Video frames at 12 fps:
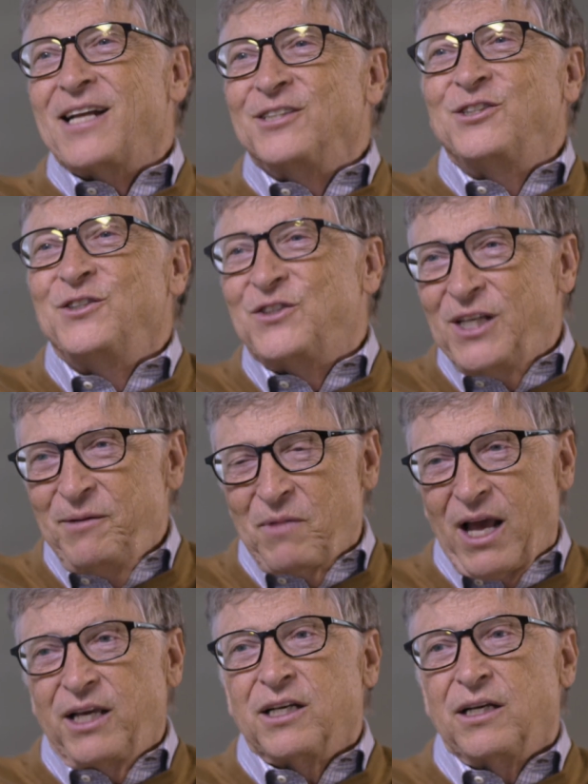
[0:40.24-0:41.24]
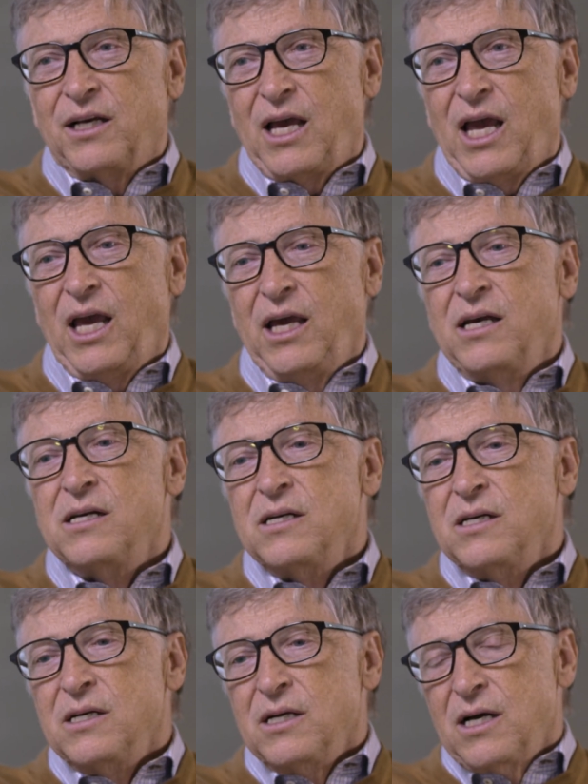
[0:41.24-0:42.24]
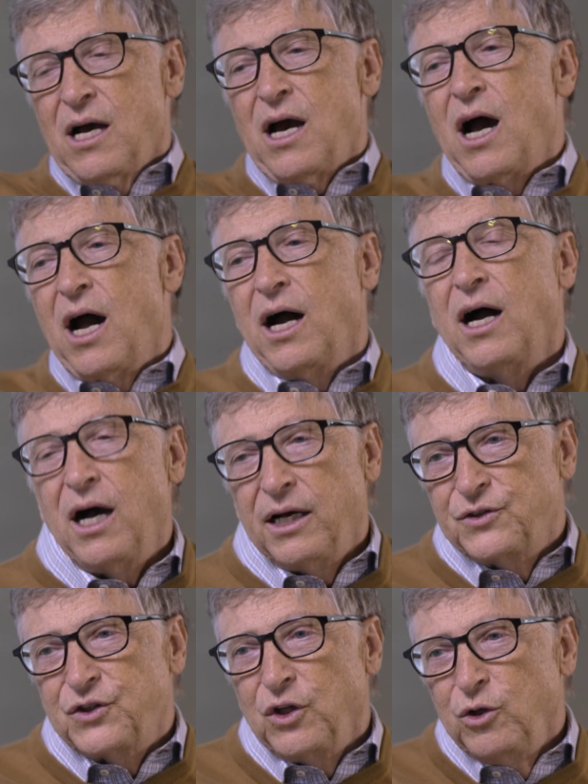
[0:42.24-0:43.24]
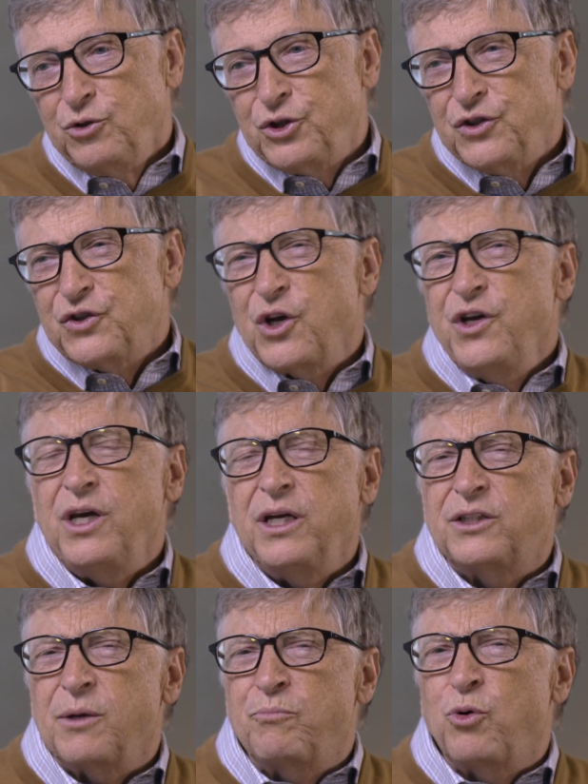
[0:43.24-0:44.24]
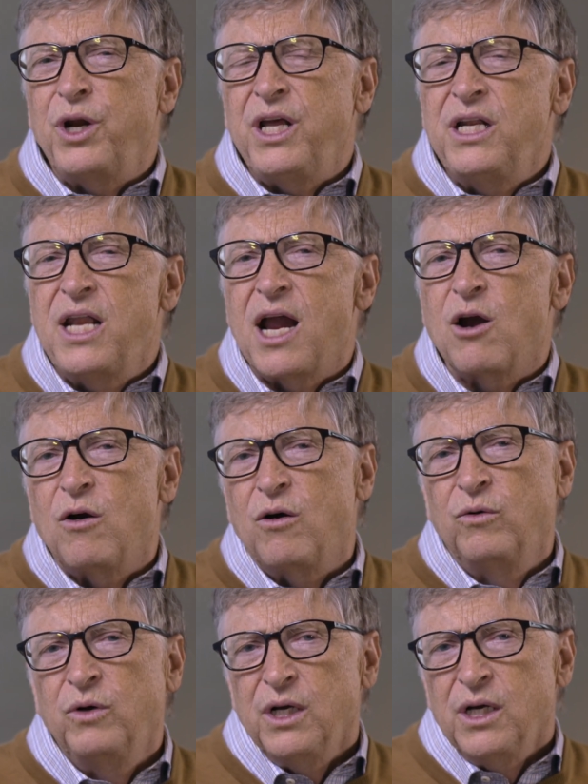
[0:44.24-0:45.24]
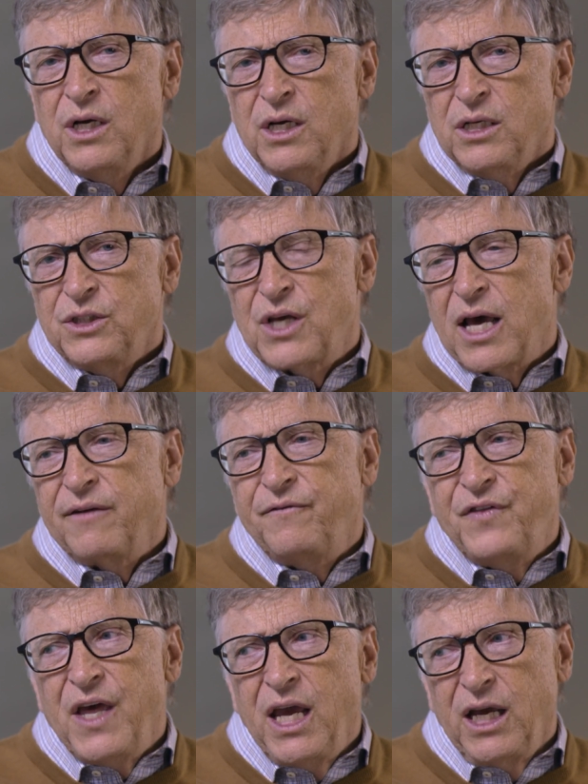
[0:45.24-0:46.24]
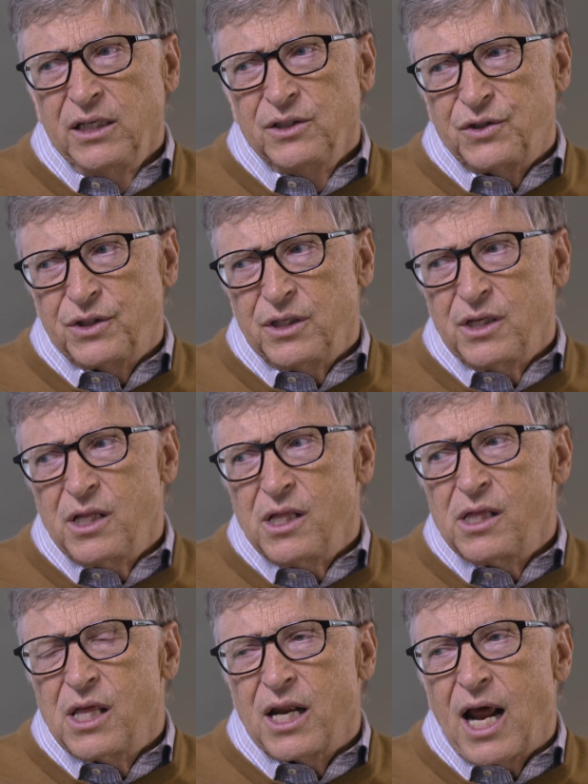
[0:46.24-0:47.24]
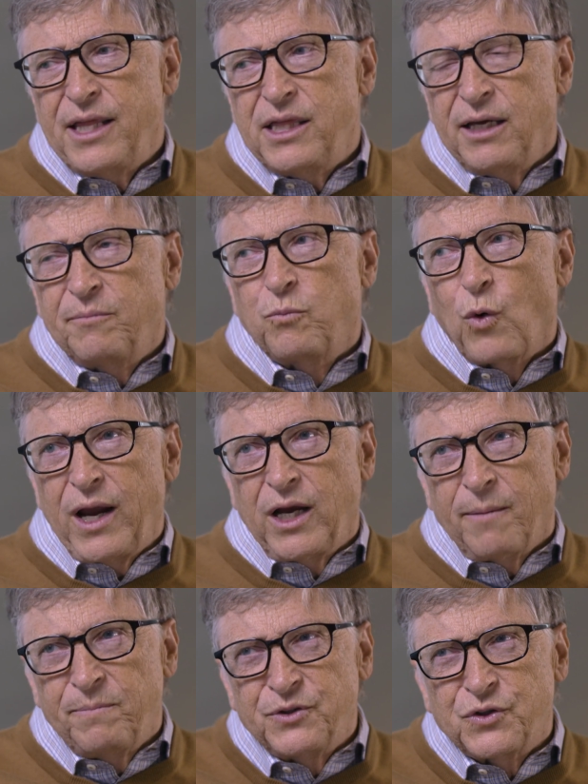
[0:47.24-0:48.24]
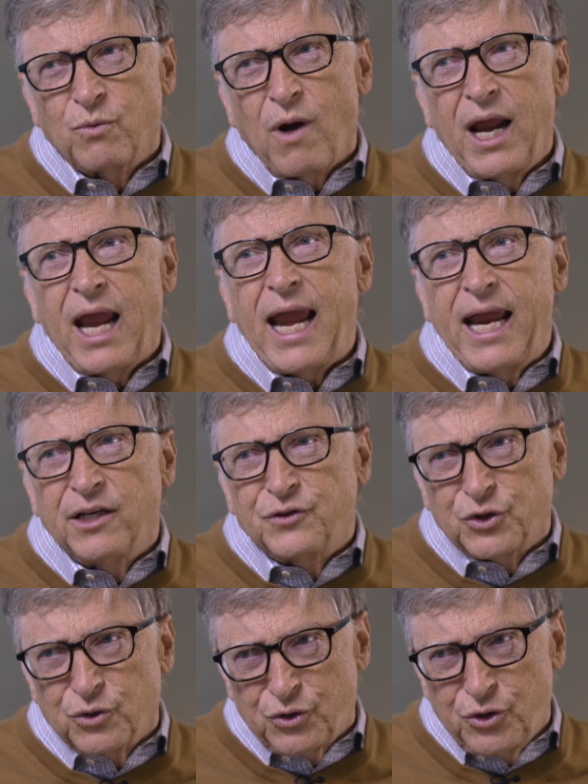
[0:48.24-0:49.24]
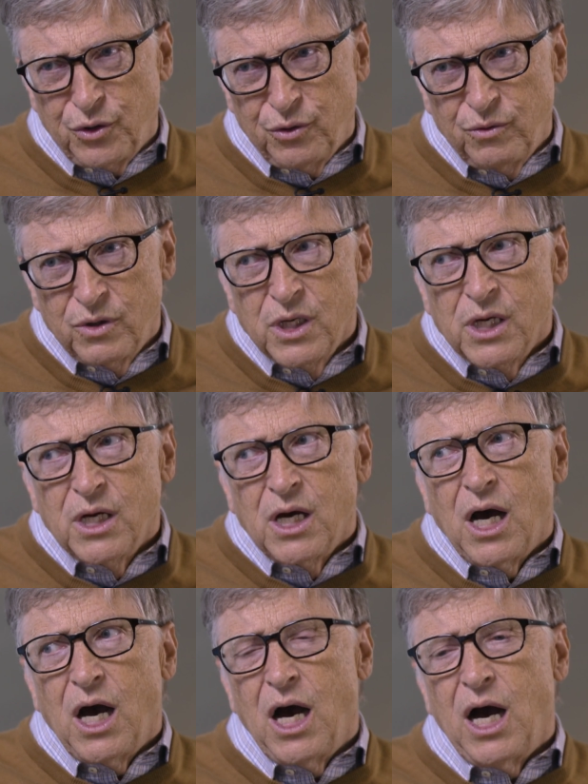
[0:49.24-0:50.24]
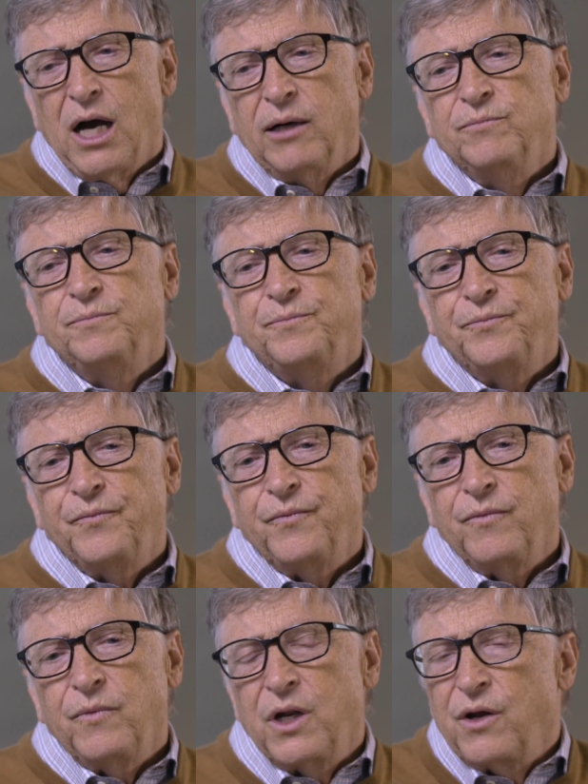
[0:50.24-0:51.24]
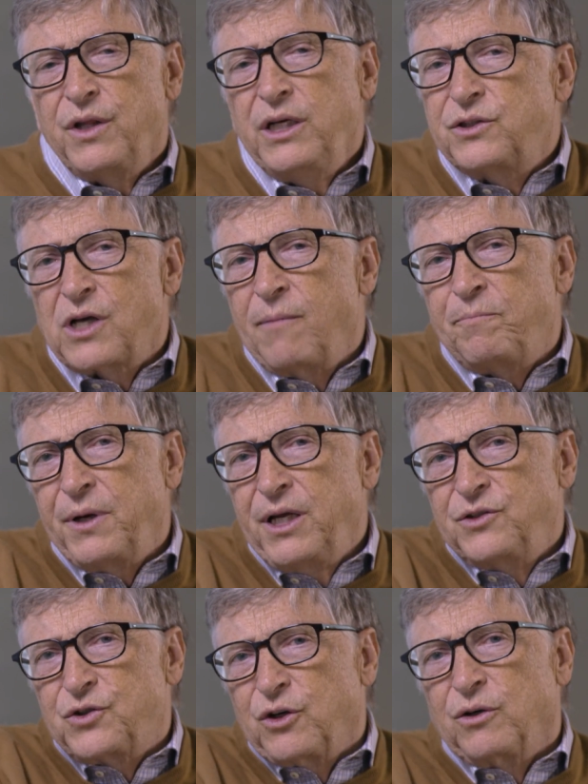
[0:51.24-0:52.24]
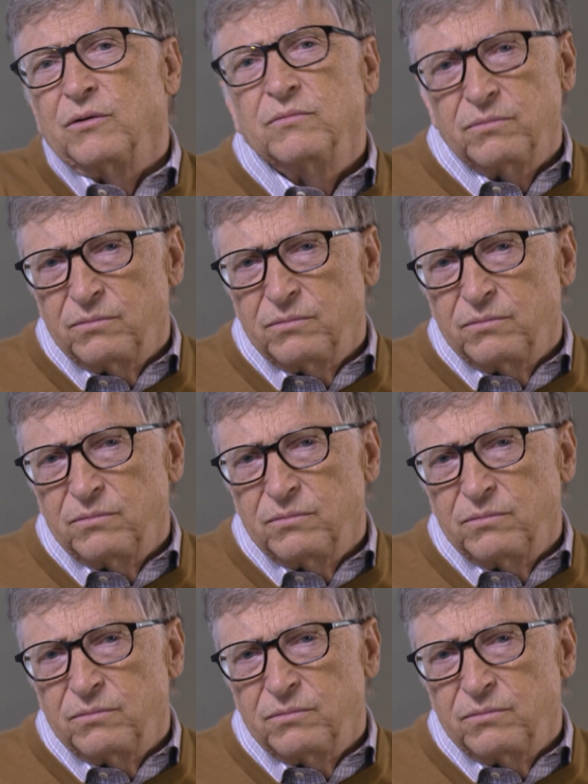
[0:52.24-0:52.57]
doesn't seem like a solution. So it's a pretty narrow set of things that I think breakup is the right answer to. You know, these companies are